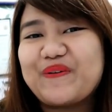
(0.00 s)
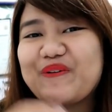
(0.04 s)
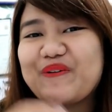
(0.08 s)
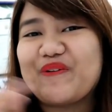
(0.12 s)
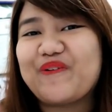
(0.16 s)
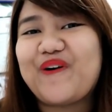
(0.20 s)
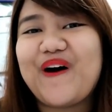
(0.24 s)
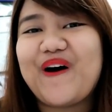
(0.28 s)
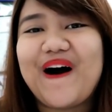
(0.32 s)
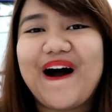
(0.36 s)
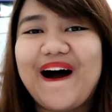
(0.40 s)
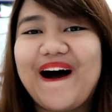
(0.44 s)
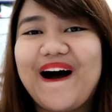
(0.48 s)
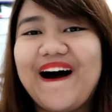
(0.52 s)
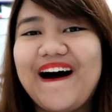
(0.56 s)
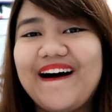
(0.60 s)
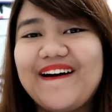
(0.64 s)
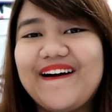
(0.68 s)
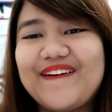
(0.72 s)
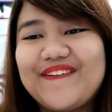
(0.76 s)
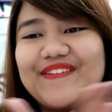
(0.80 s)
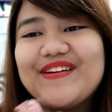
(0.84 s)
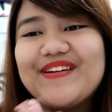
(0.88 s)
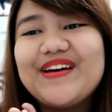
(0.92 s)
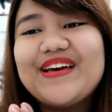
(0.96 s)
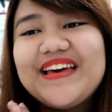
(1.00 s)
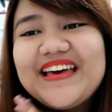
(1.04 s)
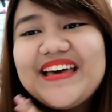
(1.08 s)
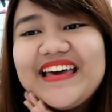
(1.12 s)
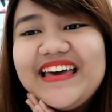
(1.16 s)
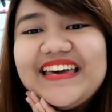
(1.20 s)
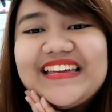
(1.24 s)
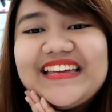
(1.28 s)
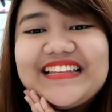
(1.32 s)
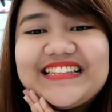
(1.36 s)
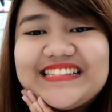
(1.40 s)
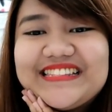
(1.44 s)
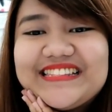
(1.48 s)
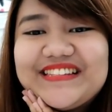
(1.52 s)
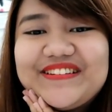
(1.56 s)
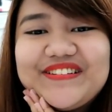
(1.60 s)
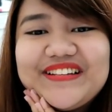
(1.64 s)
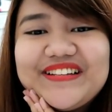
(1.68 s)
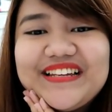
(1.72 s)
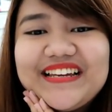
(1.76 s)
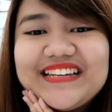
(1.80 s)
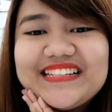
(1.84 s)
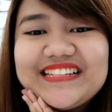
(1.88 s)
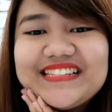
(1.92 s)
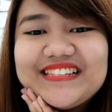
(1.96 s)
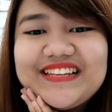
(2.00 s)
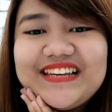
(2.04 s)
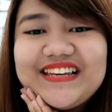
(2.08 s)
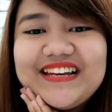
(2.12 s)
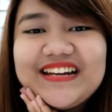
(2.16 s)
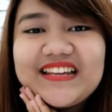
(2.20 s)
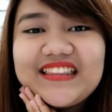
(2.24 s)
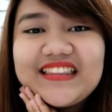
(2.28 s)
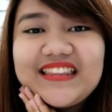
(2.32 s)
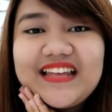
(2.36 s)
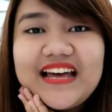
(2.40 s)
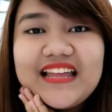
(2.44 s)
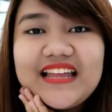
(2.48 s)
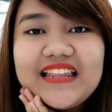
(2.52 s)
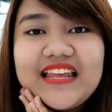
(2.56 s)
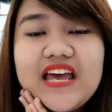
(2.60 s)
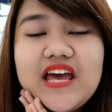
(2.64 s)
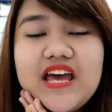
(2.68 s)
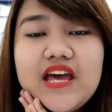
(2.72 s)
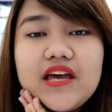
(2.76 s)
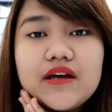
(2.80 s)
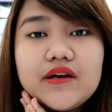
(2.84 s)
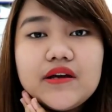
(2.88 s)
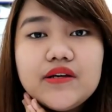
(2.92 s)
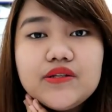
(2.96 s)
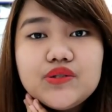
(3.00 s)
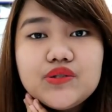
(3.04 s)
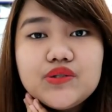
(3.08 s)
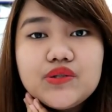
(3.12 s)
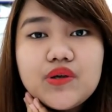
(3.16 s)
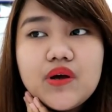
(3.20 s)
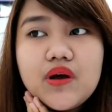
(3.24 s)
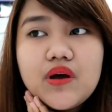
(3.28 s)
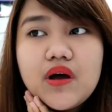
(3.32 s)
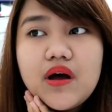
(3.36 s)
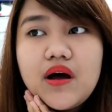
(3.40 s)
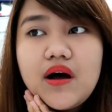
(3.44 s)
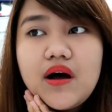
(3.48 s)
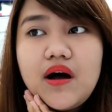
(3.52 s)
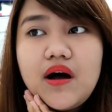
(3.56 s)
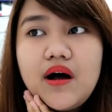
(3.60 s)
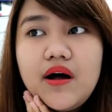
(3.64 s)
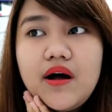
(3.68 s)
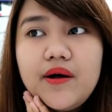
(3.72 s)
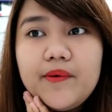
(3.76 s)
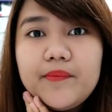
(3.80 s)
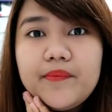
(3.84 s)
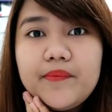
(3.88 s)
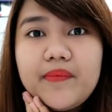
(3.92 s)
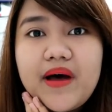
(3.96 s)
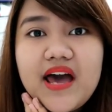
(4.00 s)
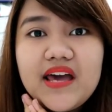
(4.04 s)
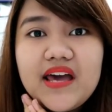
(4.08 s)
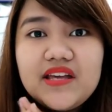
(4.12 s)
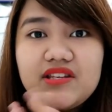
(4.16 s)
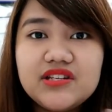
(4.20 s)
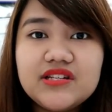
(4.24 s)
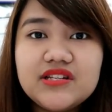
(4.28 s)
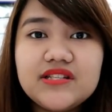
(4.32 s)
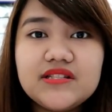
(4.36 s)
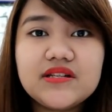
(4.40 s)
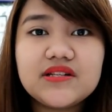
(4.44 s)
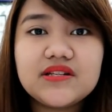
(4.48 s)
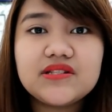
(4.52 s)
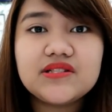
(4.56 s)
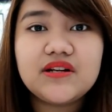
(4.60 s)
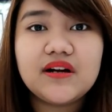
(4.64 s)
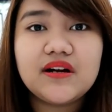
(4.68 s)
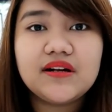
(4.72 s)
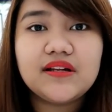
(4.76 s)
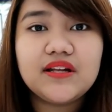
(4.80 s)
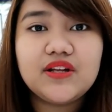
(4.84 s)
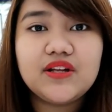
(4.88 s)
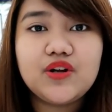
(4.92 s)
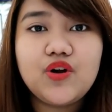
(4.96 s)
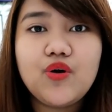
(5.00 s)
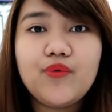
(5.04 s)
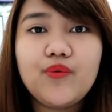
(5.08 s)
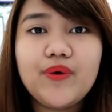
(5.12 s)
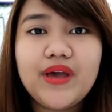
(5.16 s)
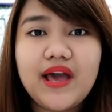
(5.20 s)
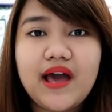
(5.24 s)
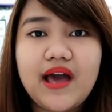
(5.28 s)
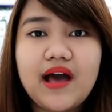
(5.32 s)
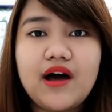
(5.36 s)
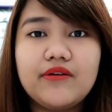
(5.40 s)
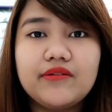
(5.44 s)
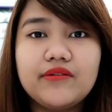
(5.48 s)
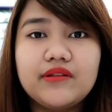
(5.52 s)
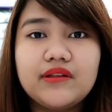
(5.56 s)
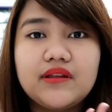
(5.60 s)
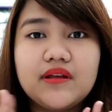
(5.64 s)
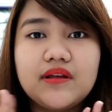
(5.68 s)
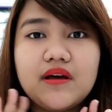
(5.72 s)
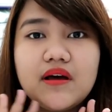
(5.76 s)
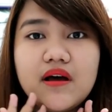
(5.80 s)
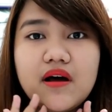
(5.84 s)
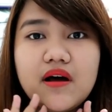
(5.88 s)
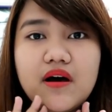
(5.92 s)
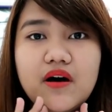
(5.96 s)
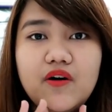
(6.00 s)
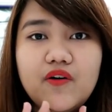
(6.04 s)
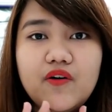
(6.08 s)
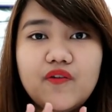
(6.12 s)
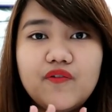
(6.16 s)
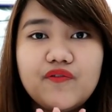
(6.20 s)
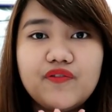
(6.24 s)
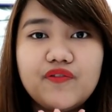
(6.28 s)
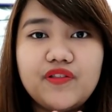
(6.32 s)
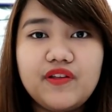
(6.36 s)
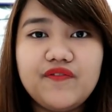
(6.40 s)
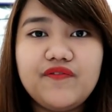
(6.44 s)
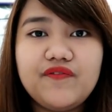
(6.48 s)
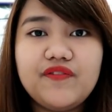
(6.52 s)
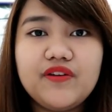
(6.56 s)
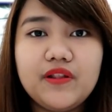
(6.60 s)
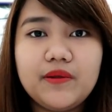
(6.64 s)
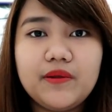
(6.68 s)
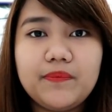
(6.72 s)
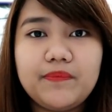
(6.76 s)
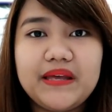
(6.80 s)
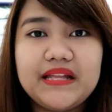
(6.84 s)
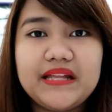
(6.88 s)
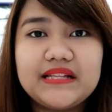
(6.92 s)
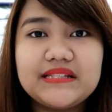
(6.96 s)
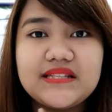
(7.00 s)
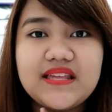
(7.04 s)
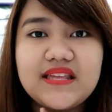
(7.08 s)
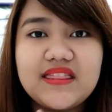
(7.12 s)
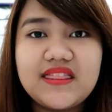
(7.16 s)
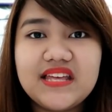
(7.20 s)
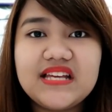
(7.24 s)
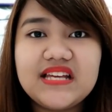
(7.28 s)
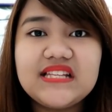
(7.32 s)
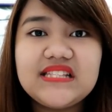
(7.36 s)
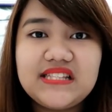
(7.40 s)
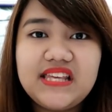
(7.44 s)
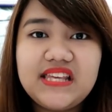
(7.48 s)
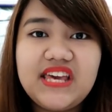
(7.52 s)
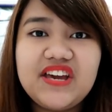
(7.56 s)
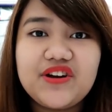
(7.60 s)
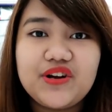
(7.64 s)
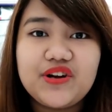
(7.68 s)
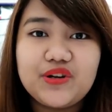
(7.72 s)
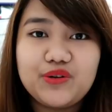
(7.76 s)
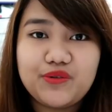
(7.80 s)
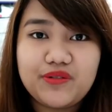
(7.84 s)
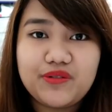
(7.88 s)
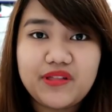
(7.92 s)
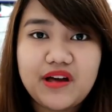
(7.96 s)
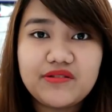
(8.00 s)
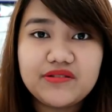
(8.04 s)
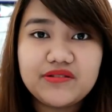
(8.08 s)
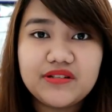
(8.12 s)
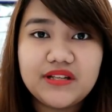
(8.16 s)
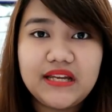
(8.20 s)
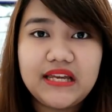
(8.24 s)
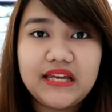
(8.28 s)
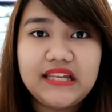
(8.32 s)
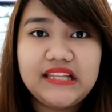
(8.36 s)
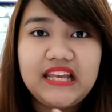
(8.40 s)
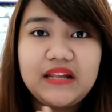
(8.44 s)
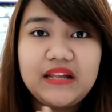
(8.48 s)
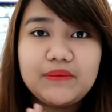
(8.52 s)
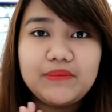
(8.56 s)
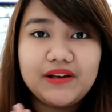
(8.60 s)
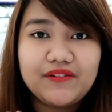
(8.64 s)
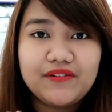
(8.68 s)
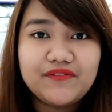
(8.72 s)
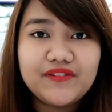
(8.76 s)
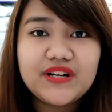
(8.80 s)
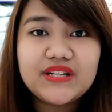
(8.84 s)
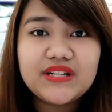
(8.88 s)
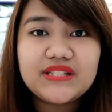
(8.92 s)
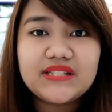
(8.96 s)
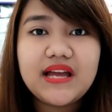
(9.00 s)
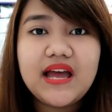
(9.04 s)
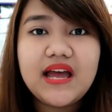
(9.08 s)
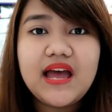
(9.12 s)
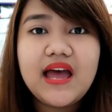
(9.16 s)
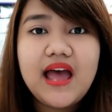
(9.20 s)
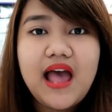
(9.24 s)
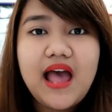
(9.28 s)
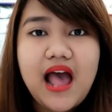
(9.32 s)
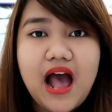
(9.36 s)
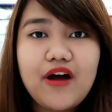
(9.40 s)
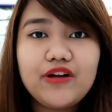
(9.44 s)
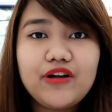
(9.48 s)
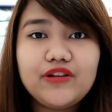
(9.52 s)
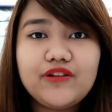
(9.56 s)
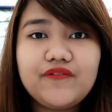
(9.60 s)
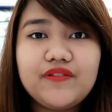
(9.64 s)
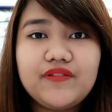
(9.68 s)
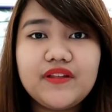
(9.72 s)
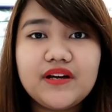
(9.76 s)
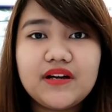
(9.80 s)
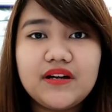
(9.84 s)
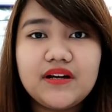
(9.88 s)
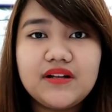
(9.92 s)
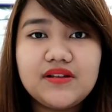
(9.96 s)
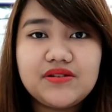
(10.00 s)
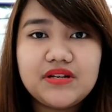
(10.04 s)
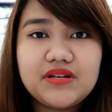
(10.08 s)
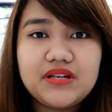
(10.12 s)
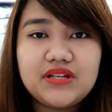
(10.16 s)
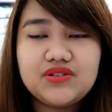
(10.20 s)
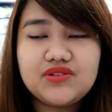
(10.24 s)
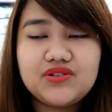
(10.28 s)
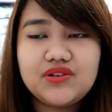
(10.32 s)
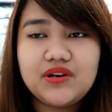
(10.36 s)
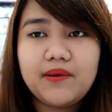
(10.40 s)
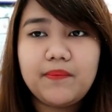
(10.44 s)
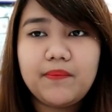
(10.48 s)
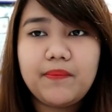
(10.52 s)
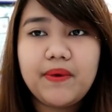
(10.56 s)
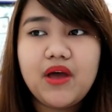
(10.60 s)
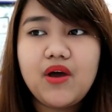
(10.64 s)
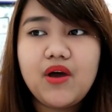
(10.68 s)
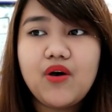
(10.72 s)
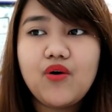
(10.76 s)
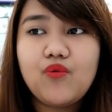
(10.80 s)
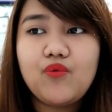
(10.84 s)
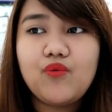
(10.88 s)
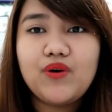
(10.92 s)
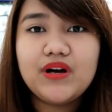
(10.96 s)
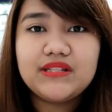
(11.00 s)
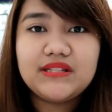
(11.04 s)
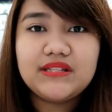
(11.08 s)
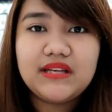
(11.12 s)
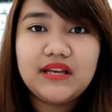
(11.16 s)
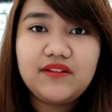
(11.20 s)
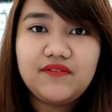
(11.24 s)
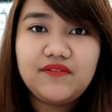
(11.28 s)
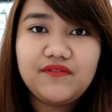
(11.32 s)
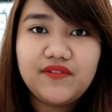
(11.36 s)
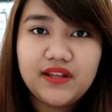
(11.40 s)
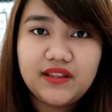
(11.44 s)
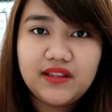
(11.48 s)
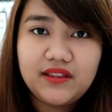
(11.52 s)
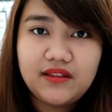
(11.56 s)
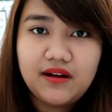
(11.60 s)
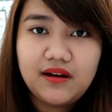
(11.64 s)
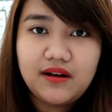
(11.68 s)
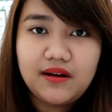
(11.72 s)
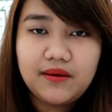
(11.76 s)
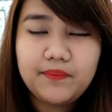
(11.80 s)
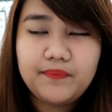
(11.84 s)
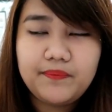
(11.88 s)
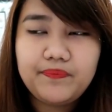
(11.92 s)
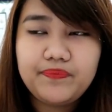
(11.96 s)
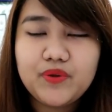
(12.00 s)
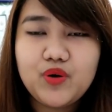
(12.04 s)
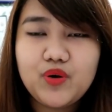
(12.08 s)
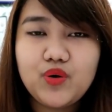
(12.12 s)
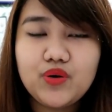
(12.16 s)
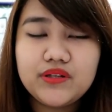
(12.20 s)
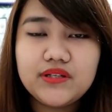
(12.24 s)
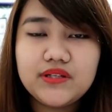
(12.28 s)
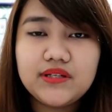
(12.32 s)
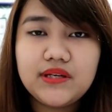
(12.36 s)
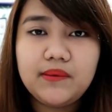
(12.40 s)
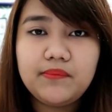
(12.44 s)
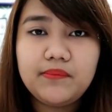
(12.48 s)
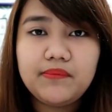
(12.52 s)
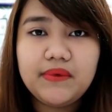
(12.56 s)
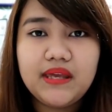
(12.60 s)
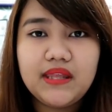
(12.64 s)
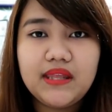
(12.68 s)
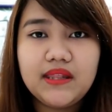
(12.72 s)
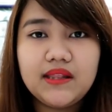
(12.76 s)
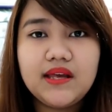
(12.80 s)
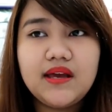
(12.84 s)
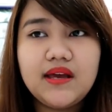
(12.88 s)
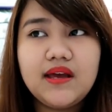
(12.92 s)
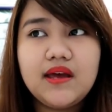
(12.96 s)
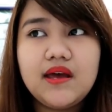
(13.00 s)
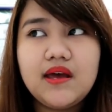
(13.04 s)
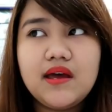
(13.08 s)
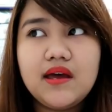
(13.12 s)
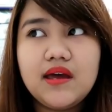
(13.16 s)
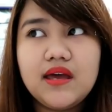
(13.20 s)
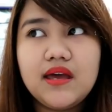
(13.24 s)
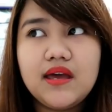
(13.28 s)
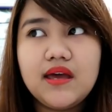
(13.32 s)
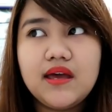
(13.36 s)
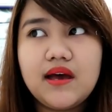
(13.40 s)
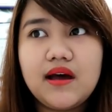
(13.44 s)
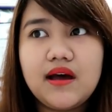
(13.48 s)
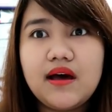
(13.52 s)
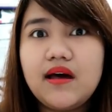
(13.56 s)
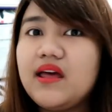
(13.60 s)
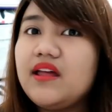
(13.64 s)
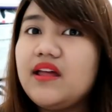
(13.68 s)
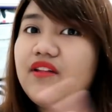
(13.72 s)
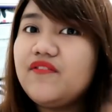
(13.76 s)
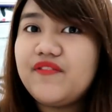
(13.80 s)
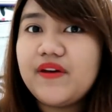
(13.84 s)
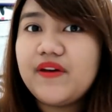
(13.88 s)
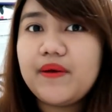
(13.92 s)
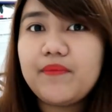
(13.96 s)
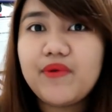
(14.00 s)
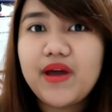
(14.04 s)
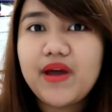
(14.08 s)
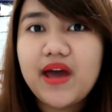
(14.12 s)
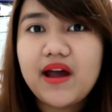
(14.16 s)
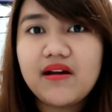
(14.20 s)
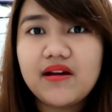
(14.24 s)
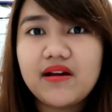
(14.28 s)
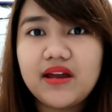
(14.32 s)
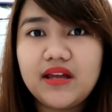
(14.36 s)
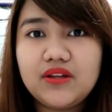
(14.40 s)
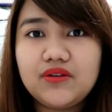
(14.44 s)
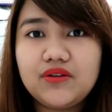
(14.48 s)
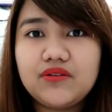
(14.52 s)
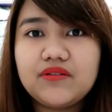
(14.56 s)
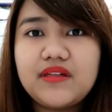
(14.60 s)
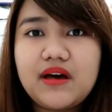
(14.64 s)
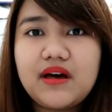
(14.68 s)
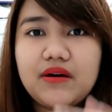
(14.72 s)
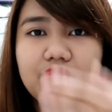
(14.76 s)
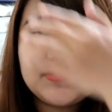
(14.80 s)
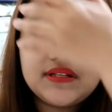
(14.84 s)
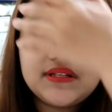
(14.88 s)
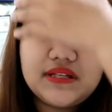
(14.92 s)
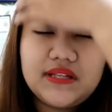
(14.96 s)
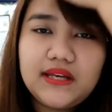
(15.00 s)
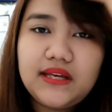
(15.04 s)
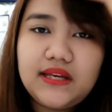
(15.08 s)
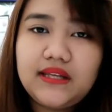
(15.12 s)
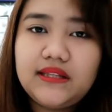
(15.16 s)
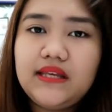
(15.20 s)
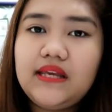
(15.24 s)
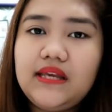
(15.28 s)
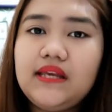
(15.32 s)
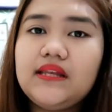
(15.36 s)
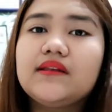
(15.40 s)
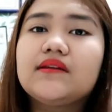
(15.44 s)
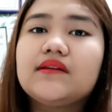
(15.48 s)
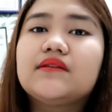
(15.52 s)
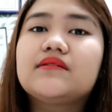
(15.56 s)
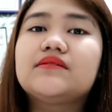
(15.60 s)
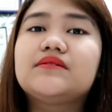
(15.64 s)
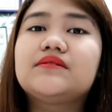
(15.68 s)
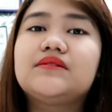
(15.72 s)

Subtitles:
Wow, it's so nice to hear that, because I just started going out of the Philippines this year, 2018. My first out of the country trip was in Vietnam, Ho Chi Minh, in February 2018.